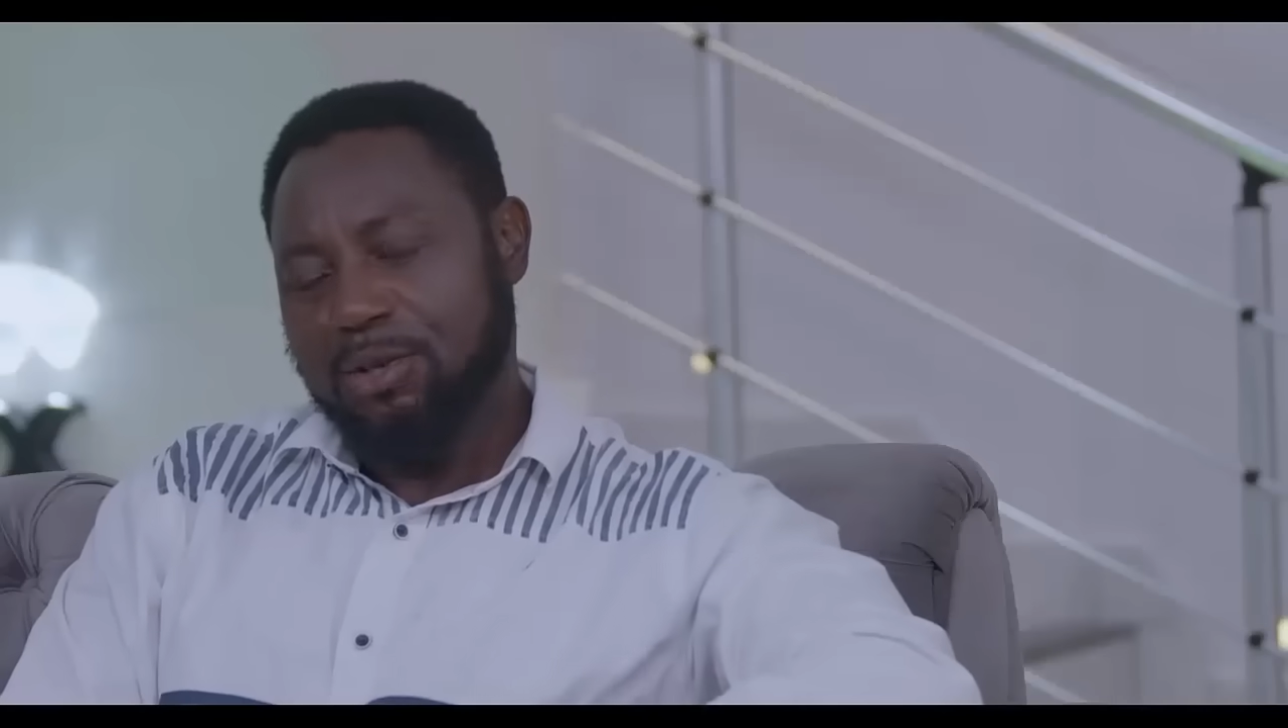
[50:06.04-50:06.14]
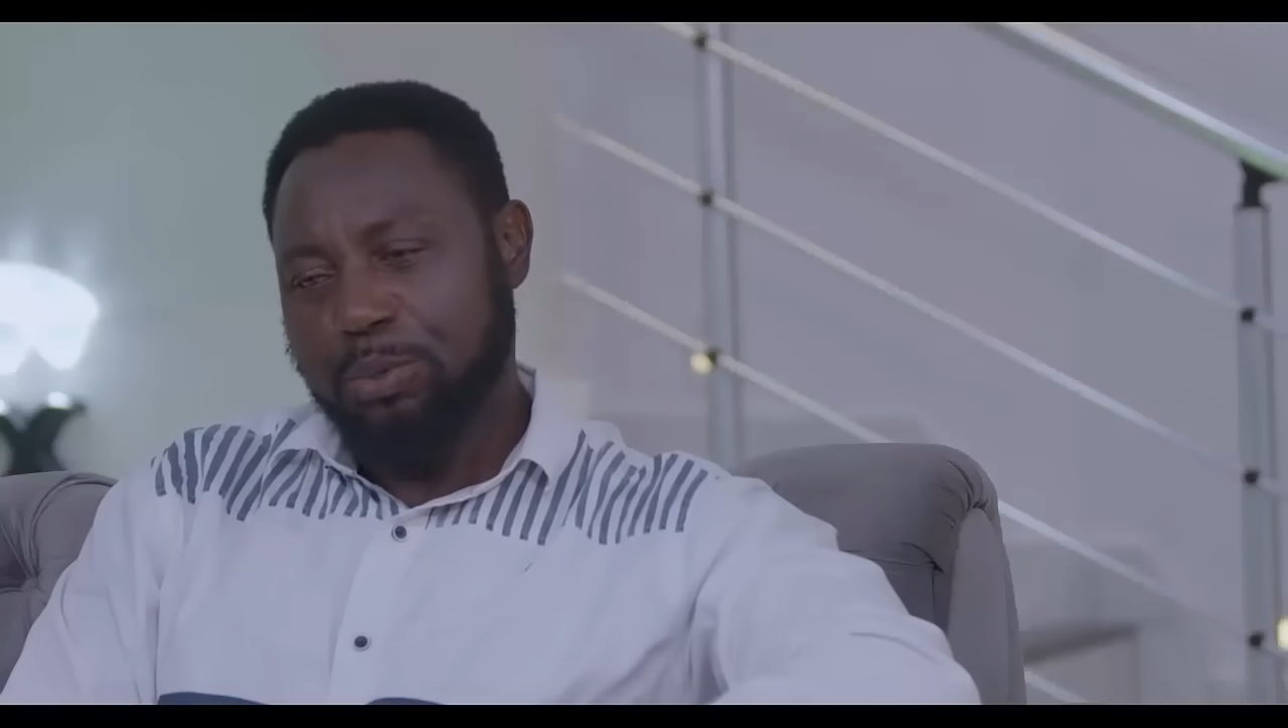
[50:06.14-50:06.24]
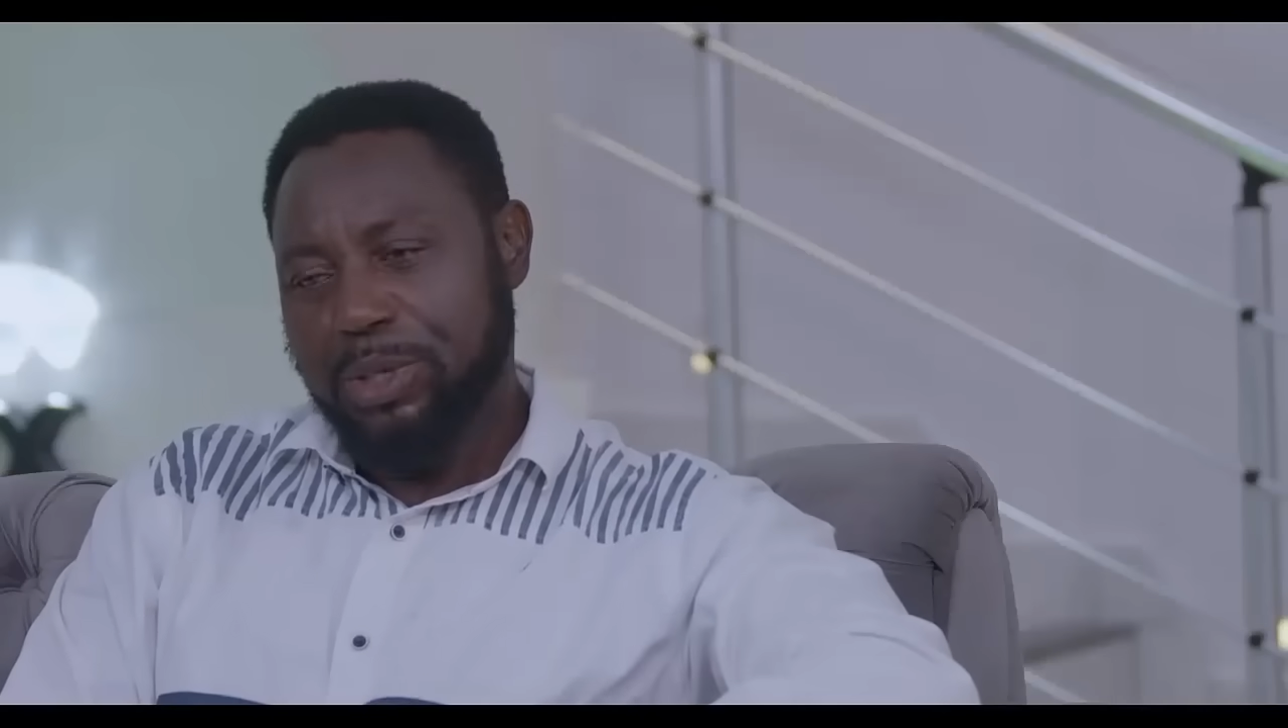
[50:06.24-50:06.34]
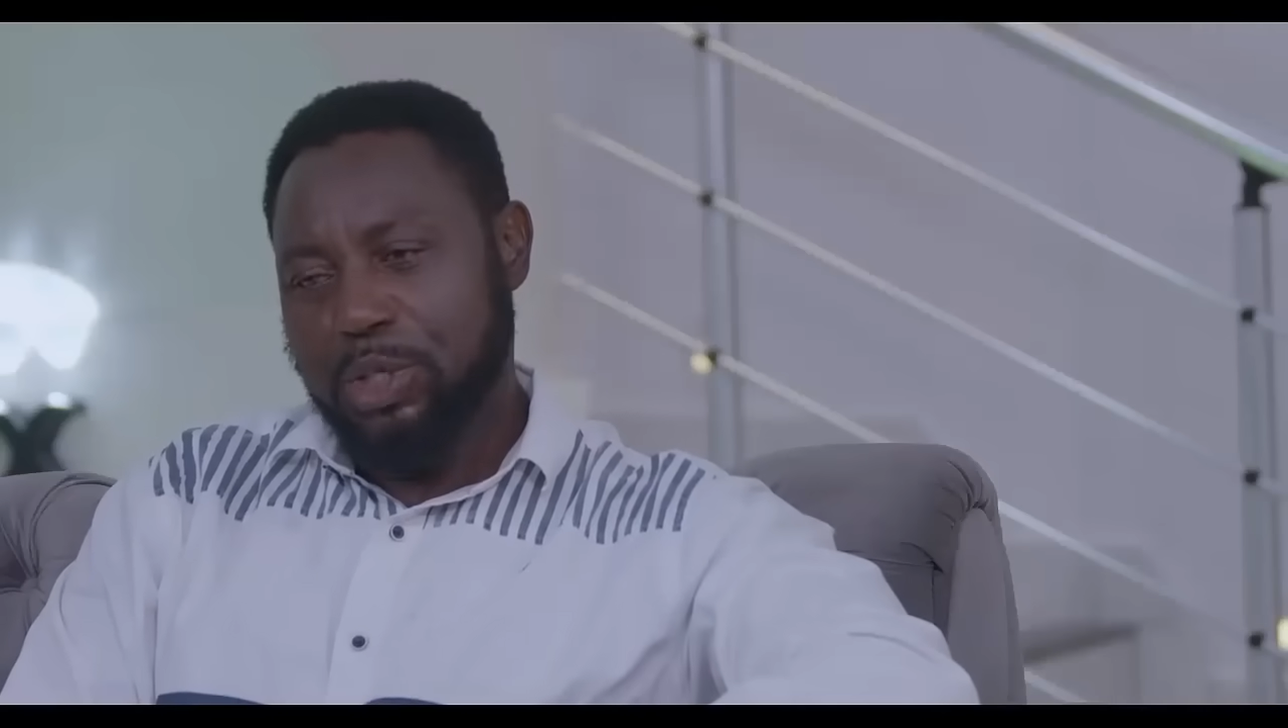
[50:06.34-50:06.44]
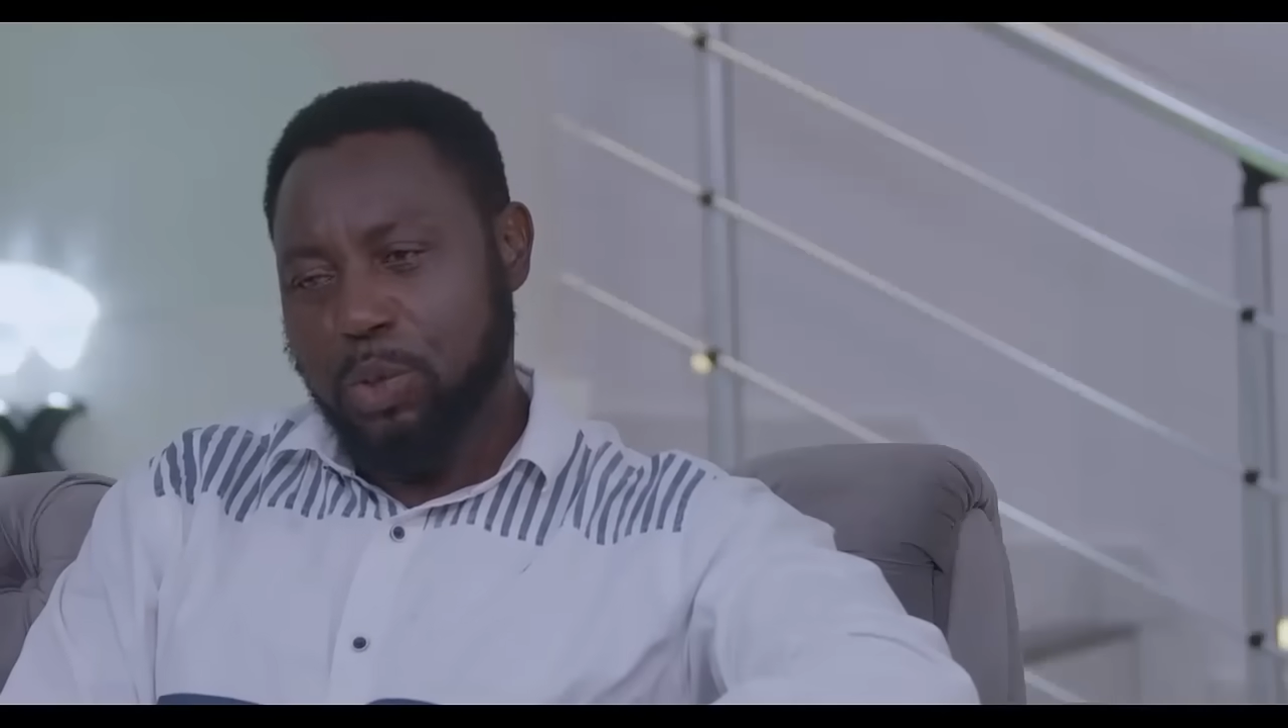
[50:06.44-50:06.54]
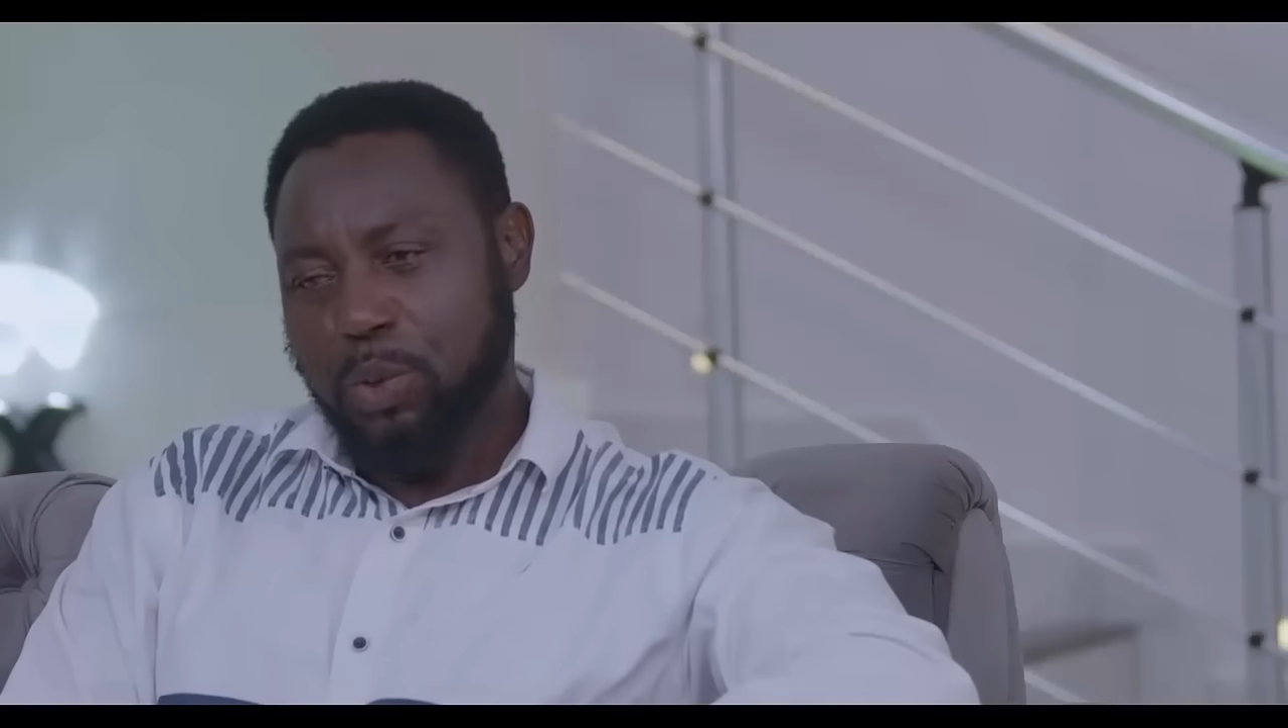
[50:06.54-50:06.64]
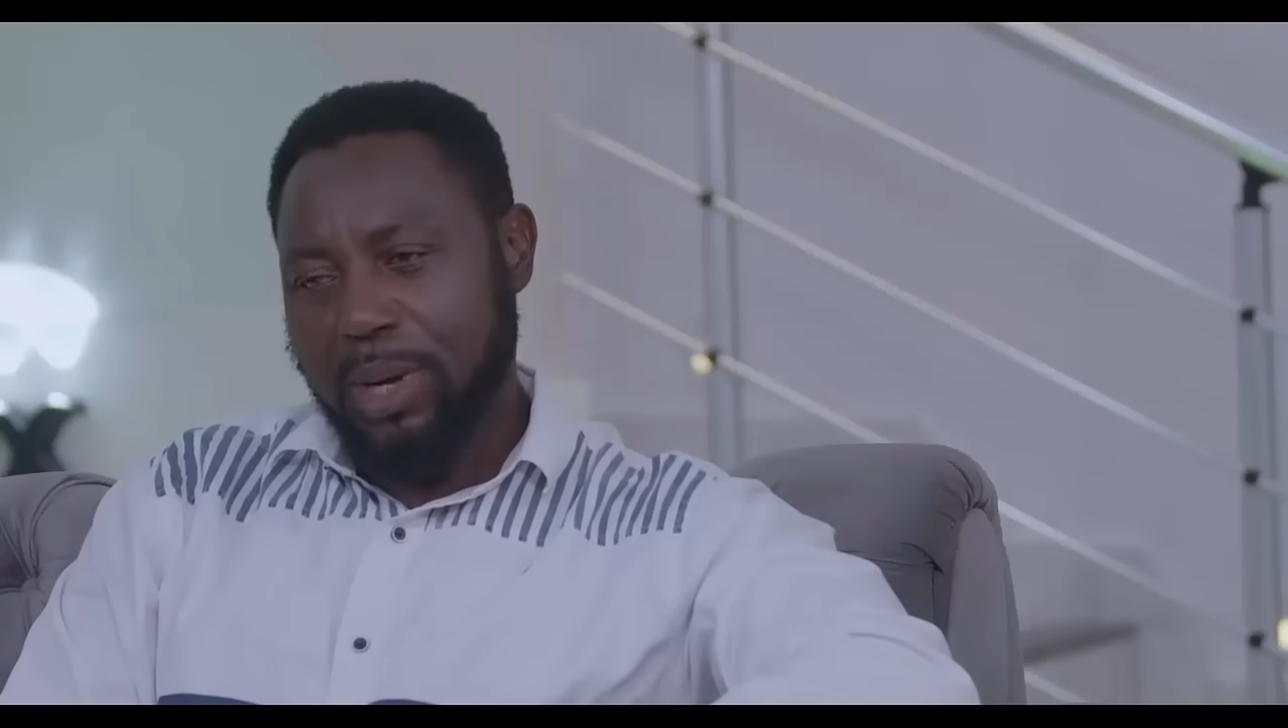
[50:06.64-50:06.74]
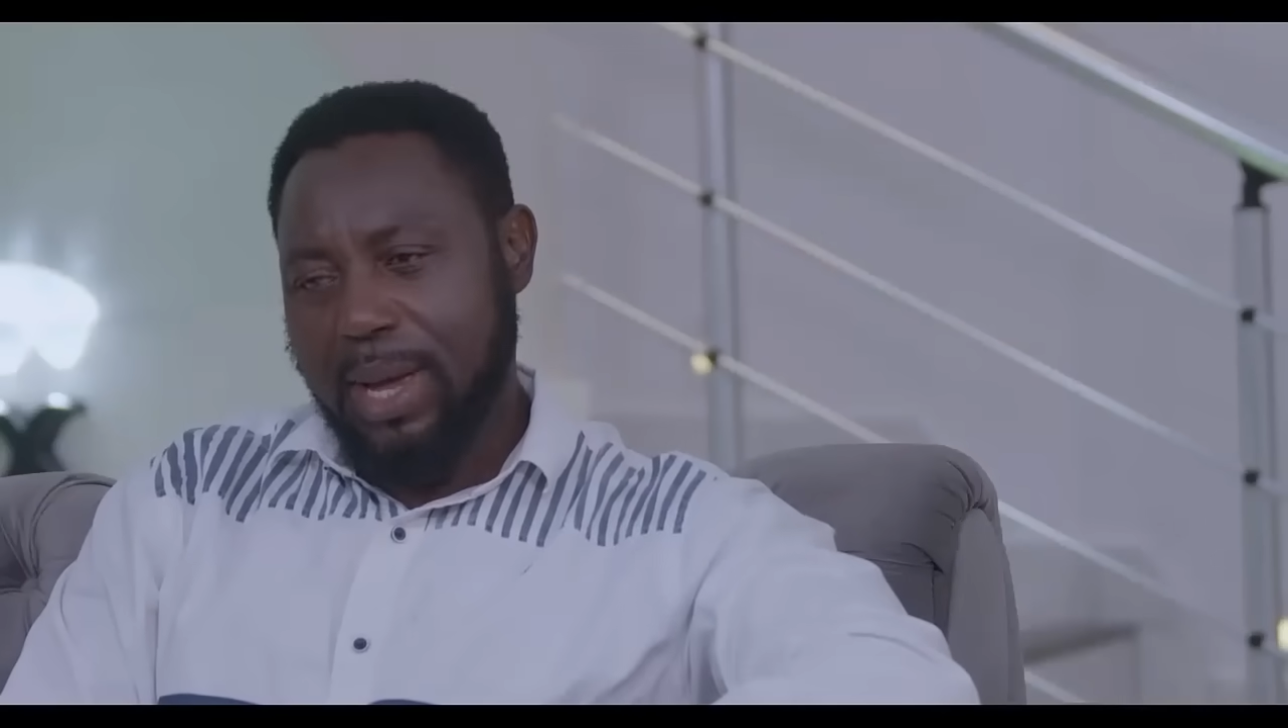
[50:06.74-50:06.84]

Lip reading: Truth be told,